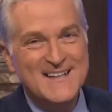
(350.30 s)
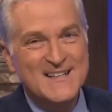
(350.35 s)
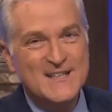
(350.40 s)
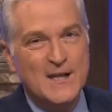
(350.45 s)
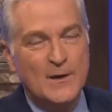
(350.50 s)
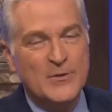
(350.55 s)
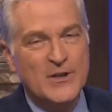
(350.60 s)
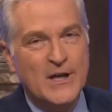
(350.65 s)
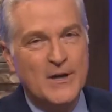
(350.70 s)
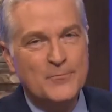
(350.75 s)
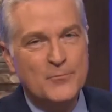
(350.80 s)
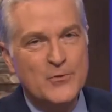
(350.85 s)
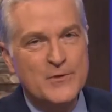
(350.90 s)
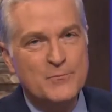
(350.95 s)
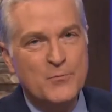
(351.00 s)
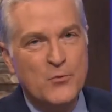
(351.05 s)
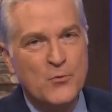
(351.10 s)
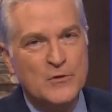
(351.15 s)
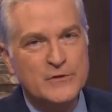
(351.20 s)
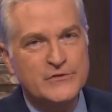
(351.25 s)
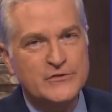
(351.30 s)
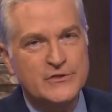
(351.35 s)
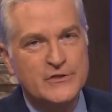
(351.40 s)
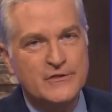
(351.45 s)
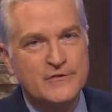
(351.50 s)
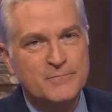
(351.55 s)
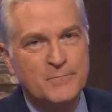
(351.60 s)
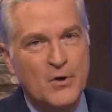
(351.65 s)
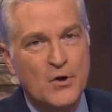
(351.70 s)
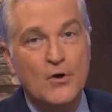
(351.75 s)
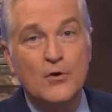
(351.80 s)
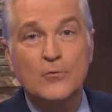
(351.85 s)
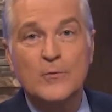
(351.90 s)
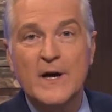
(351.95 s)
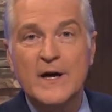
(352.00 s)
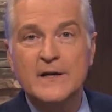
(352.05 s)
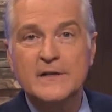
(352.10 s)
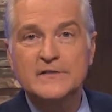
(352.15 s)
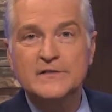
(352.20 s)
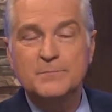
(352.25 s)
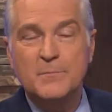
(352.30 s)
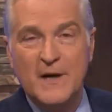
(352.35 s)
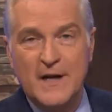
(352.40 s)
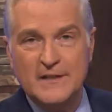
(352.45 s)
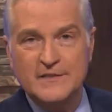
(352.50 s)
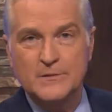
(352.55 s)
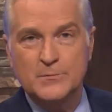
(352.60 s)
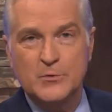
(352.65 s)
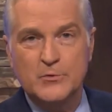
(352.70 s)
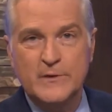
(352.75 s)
Coming up, reports of Paul Ryan's possible